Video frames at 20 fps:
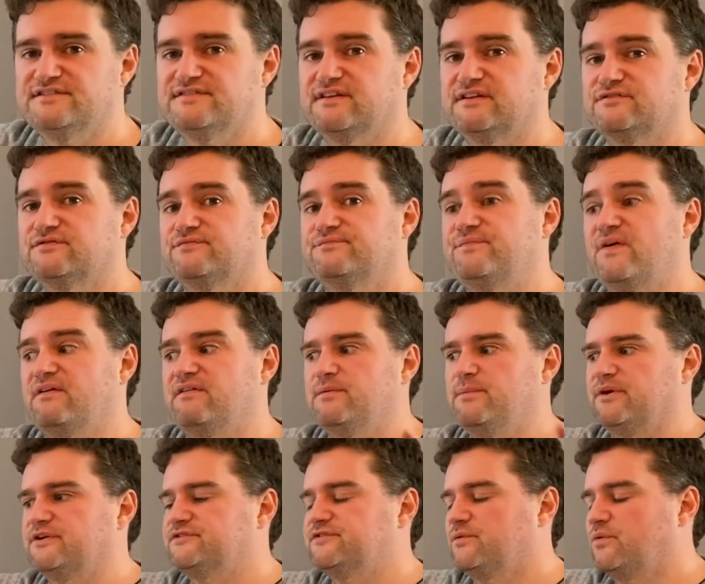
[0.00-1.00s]
thanks very
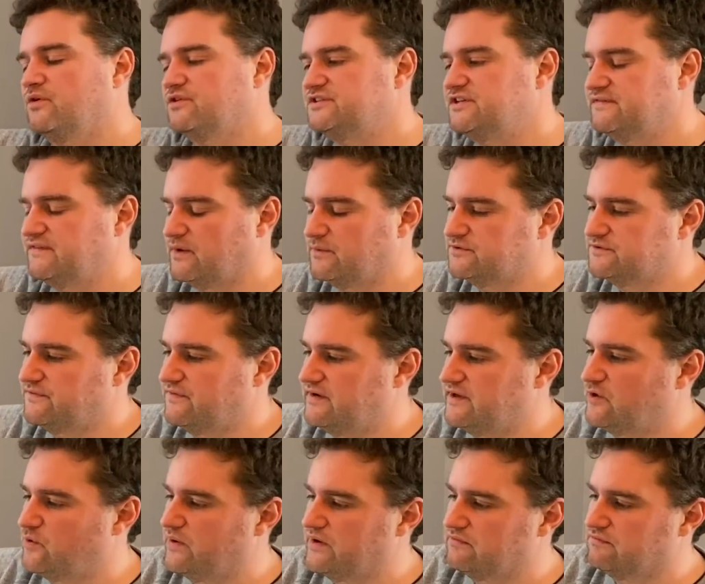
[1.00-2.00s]
much for watching. That was a very
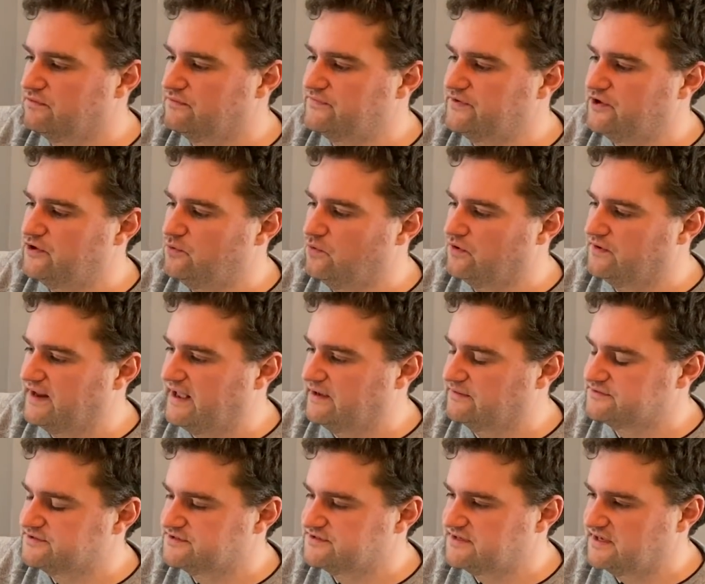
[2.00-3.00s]
quick review on how
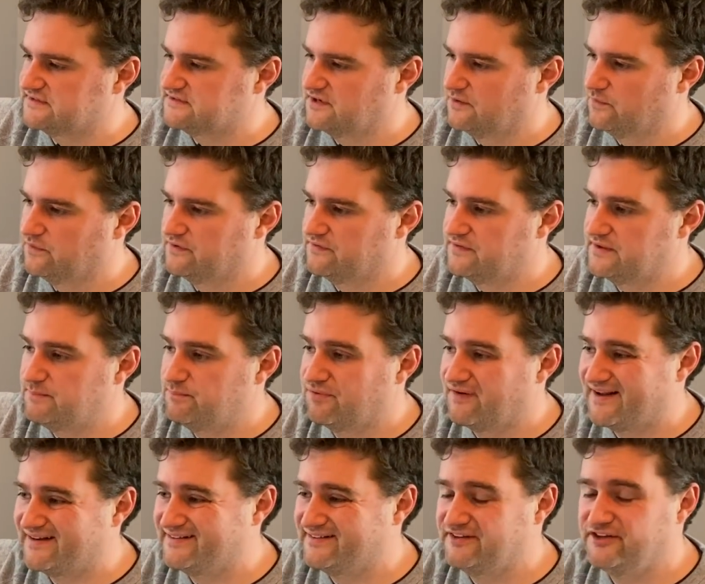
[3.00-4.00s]
to set up one of the
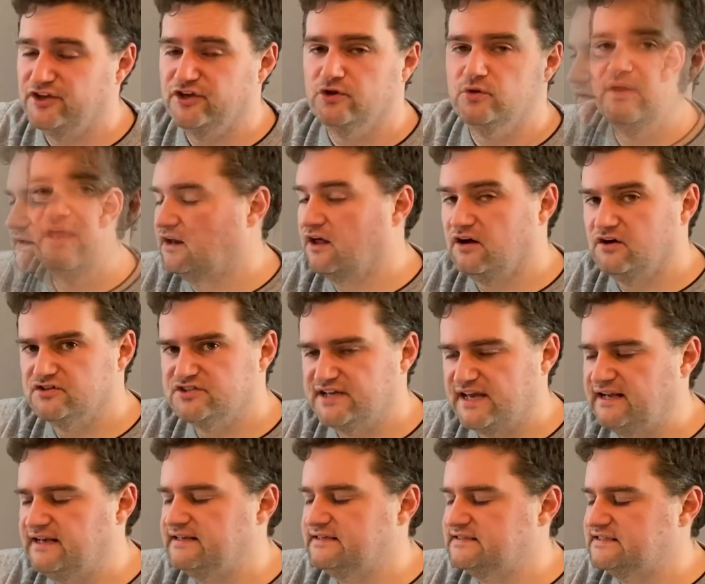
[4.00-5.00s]
brand new large
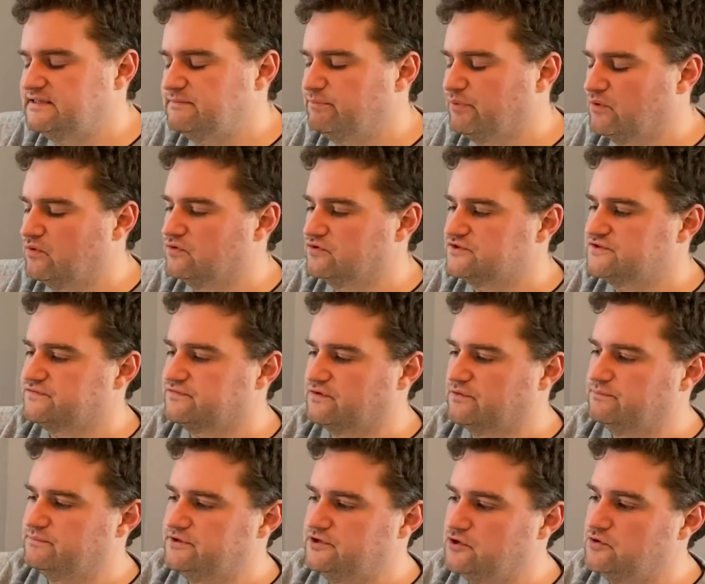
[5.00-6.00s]
LED boards
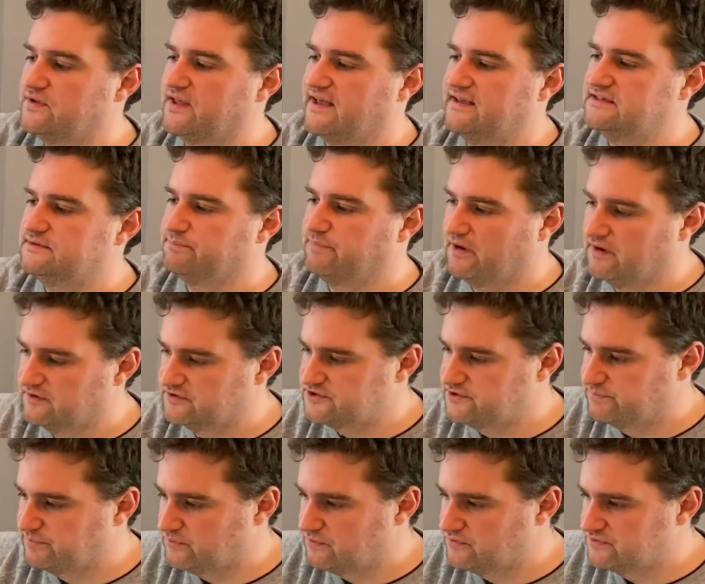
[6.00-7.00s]
from UK Departure
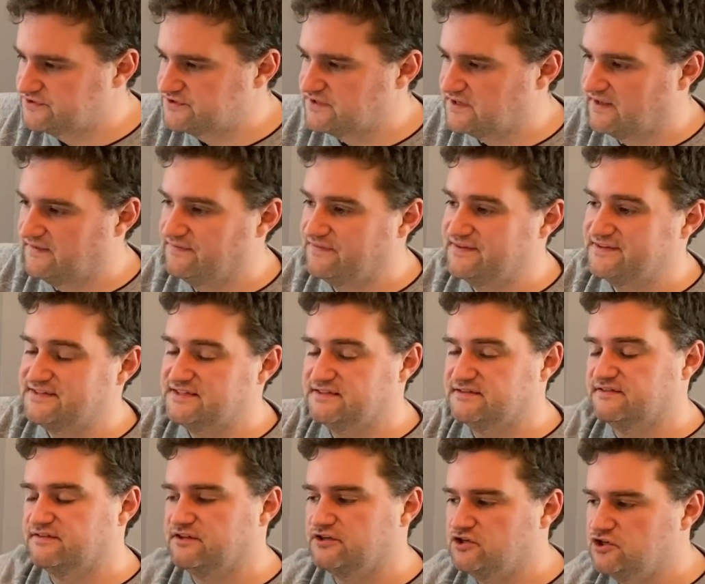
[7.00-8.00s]
Boards, and this is
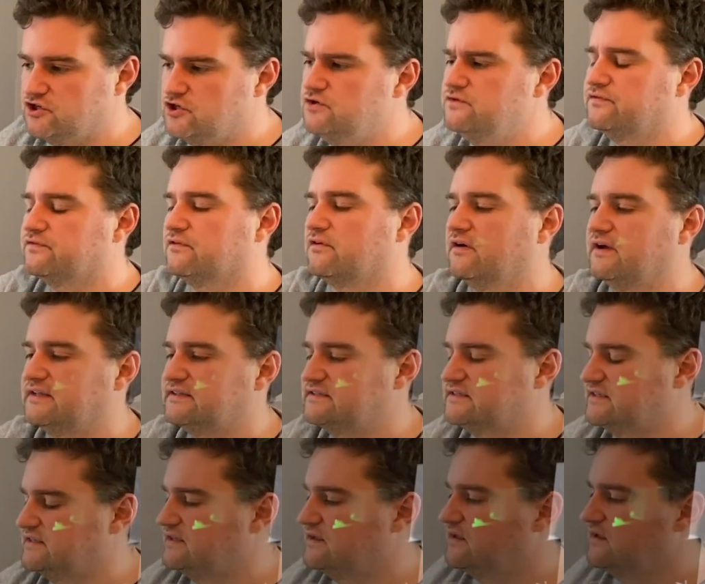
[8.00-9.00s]
the new variety